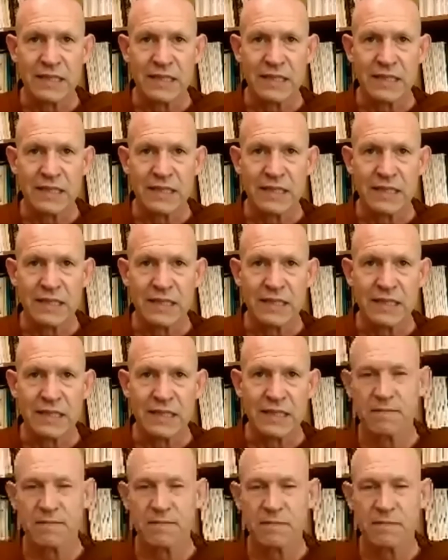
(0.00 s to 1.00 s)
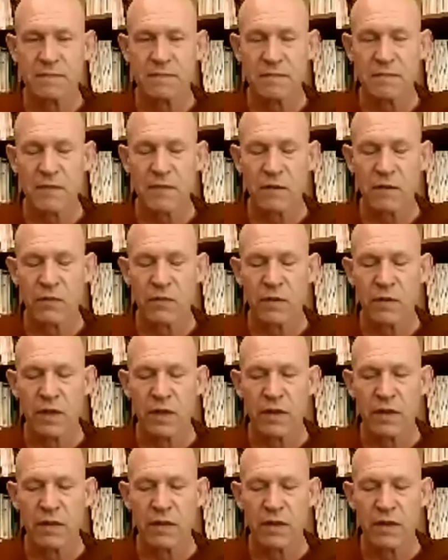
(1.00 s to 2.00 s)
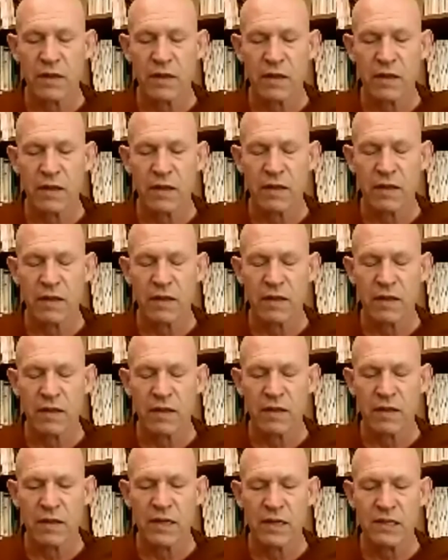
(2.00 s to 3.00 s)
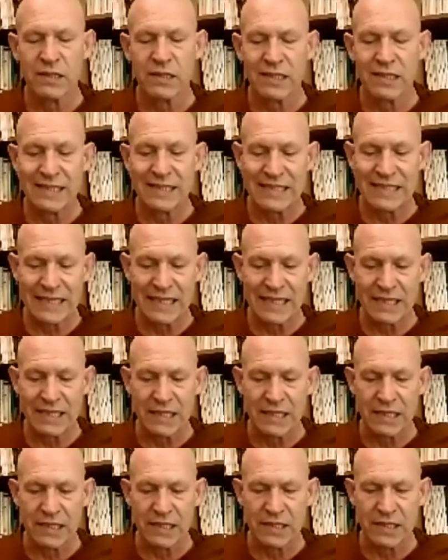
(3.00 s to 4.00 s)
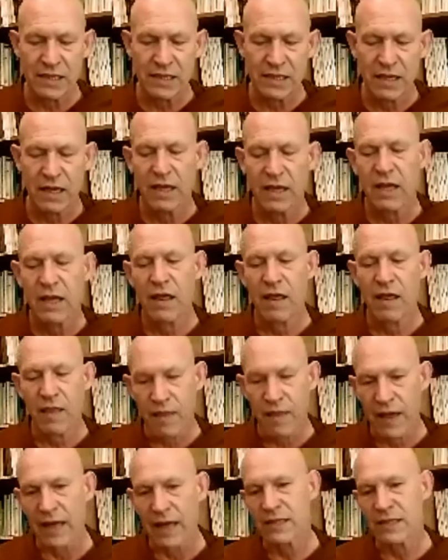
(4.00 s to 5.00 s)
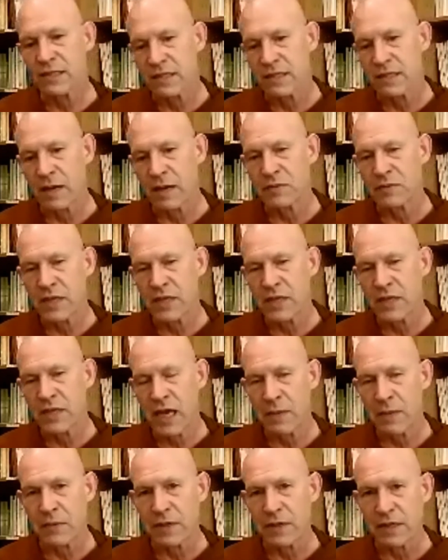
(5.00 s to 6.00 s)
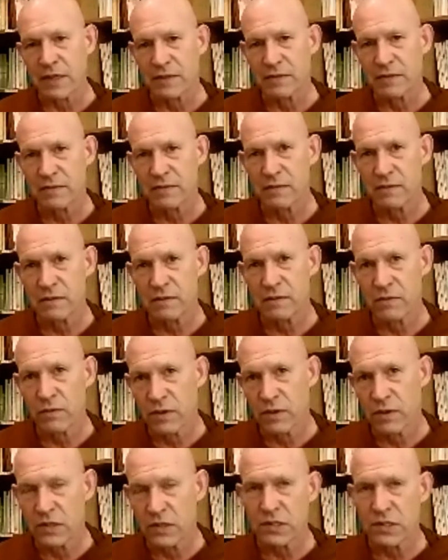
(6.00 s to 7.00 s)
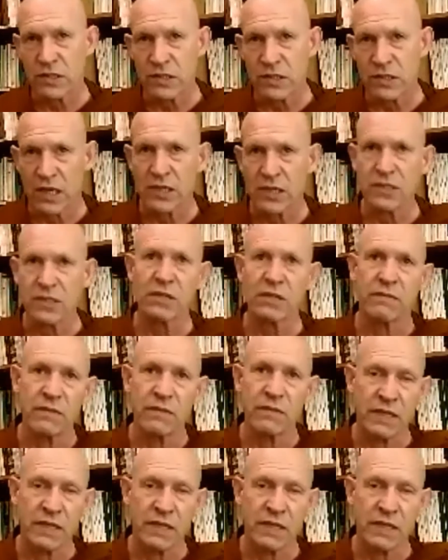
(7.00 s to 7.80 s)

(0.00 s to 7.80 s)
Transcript: When this ceases, that stops happening. With the cessation of this, that will stop.